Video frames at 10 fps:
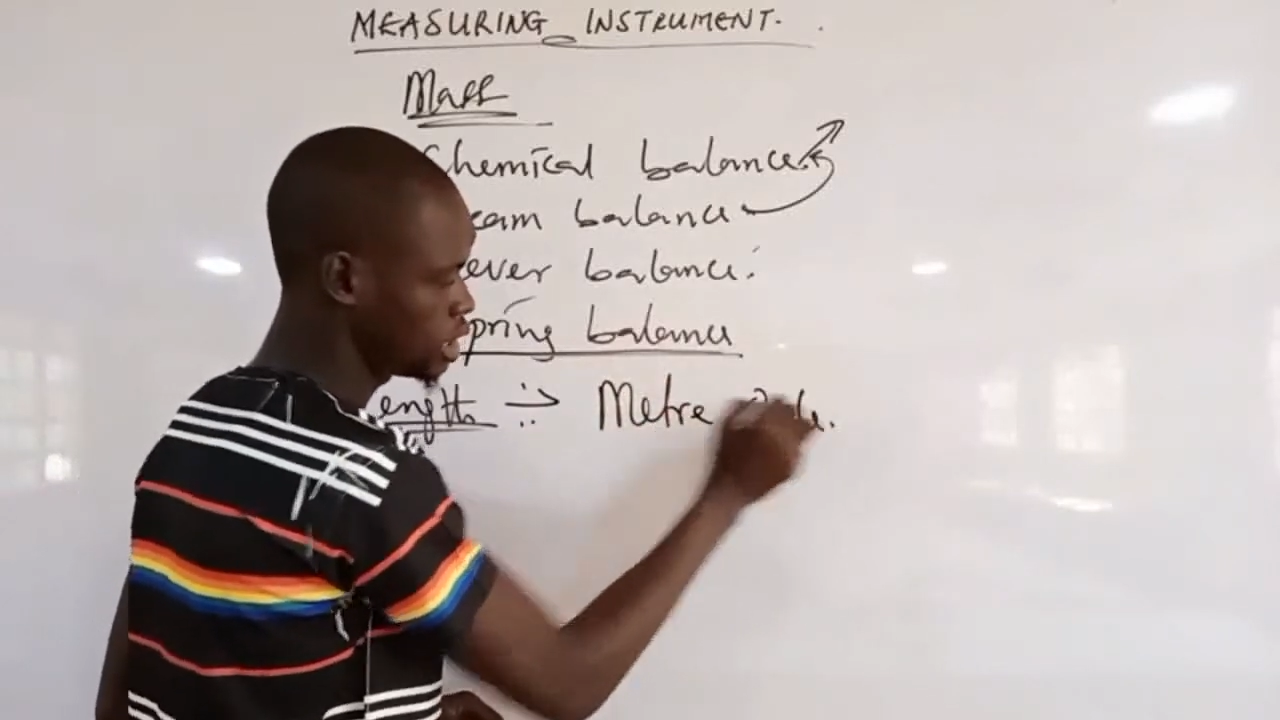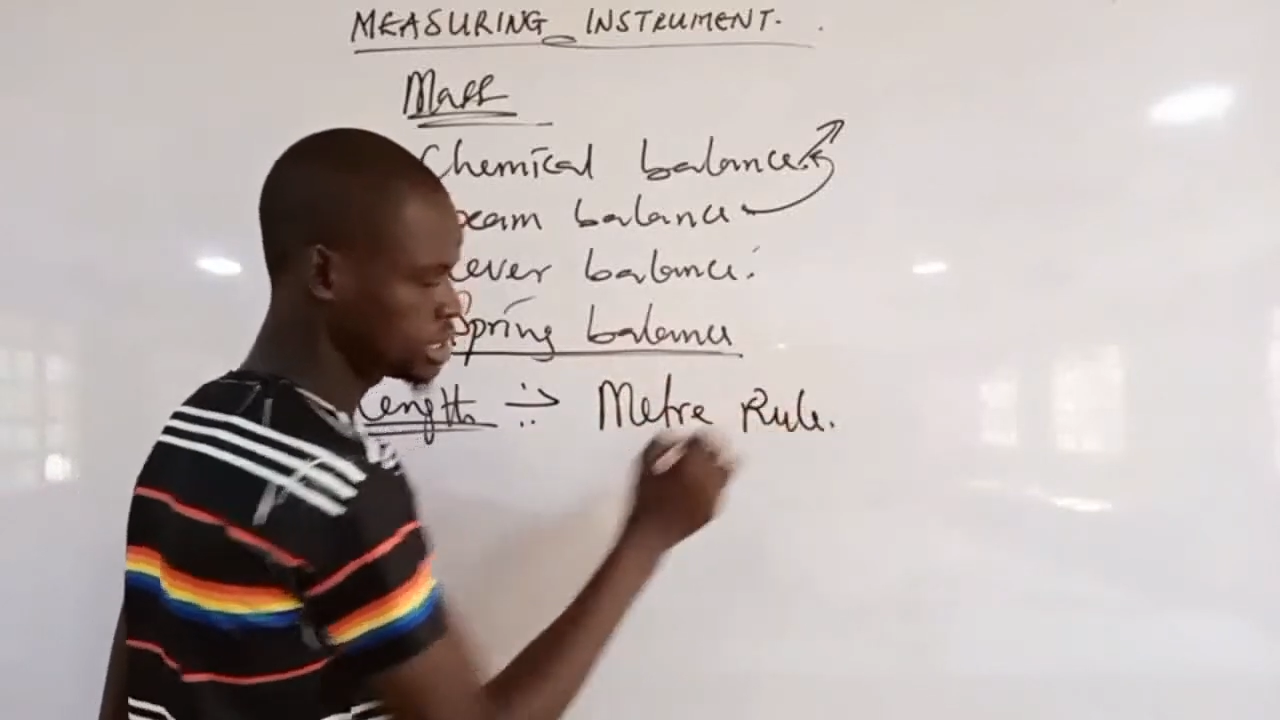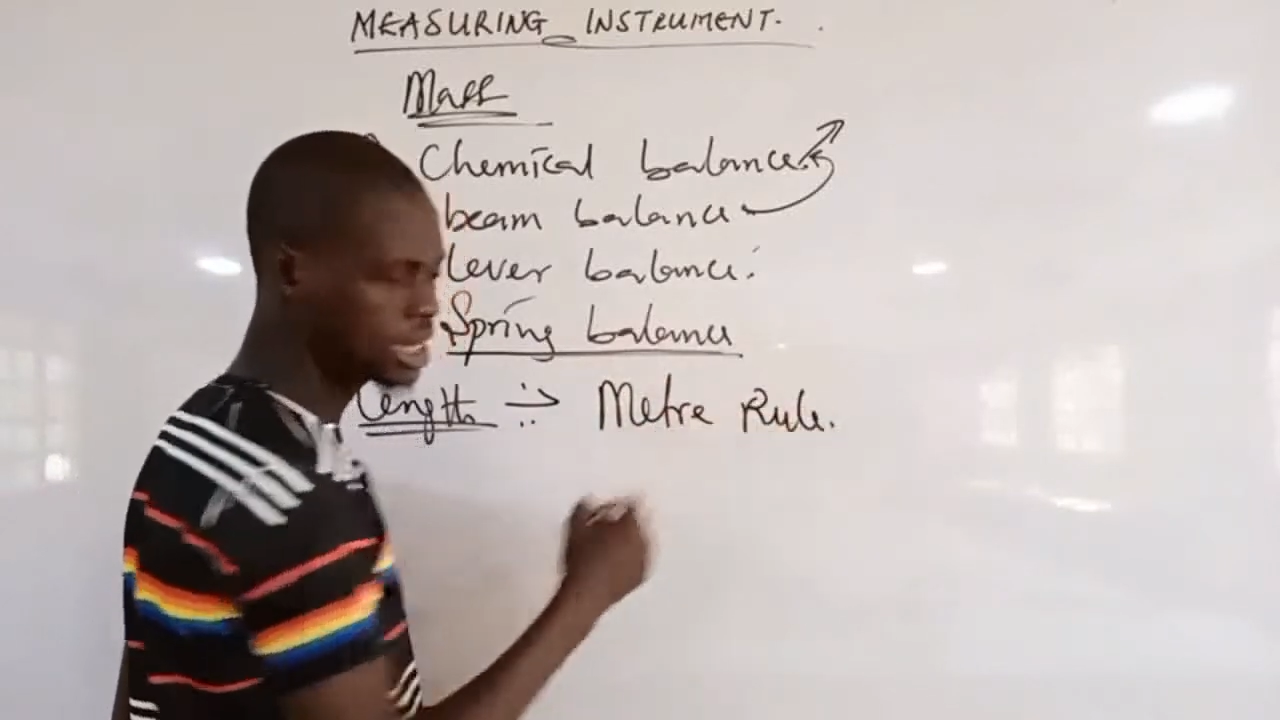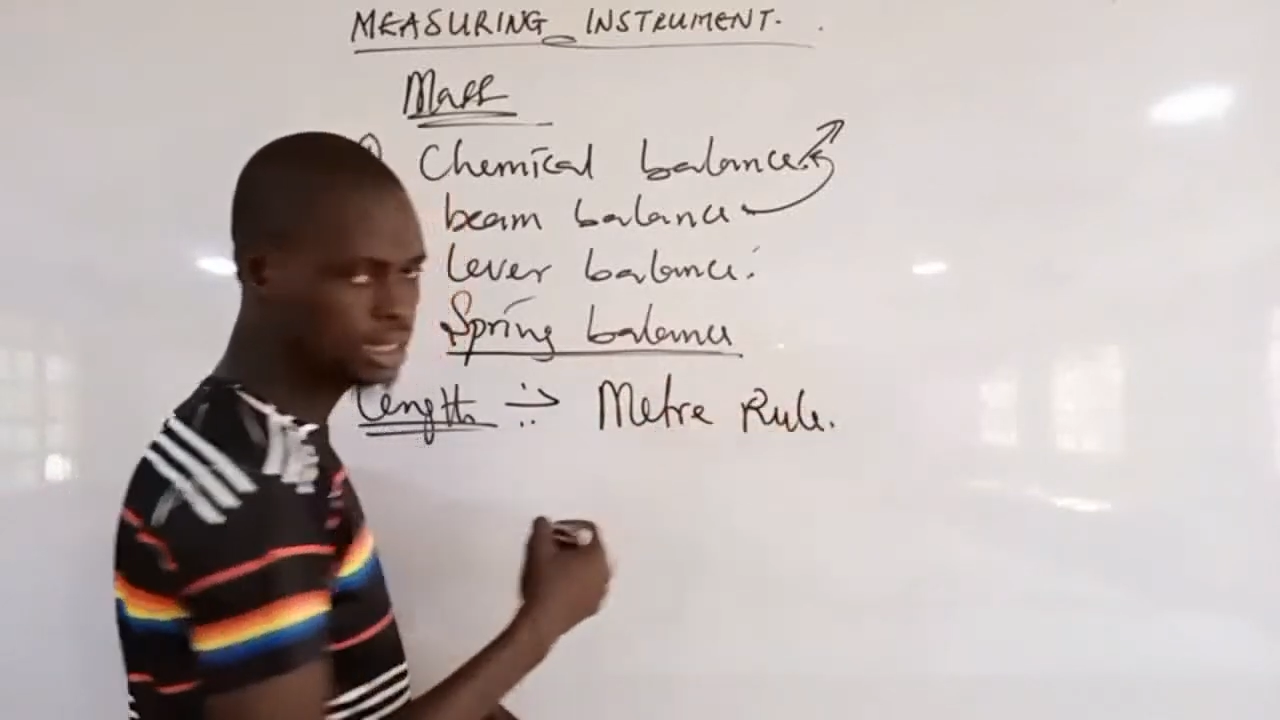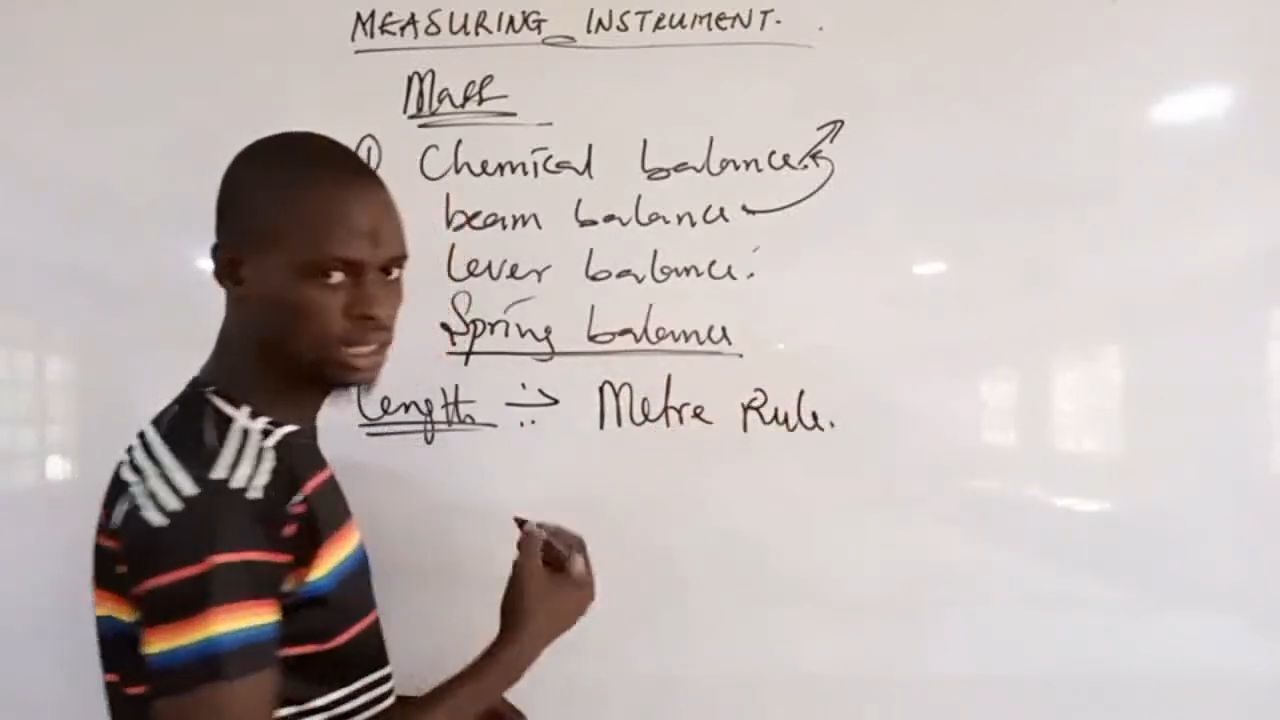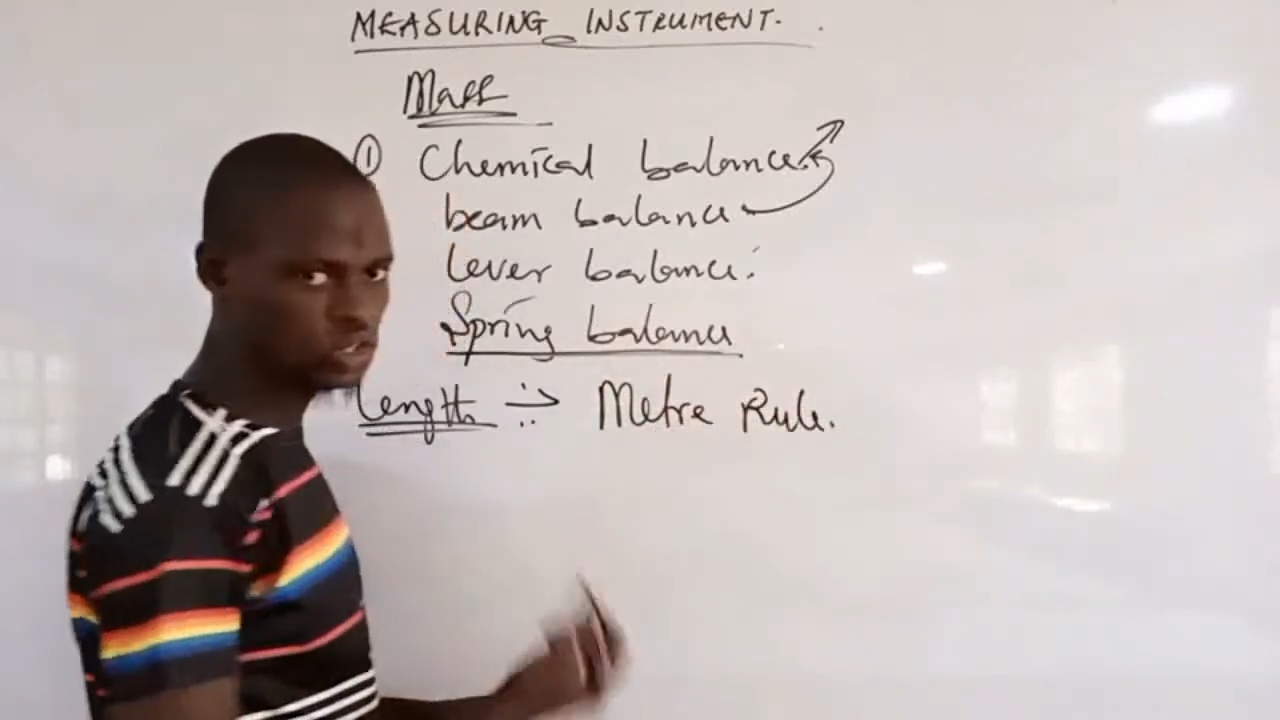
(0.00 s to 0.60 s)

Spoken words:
is an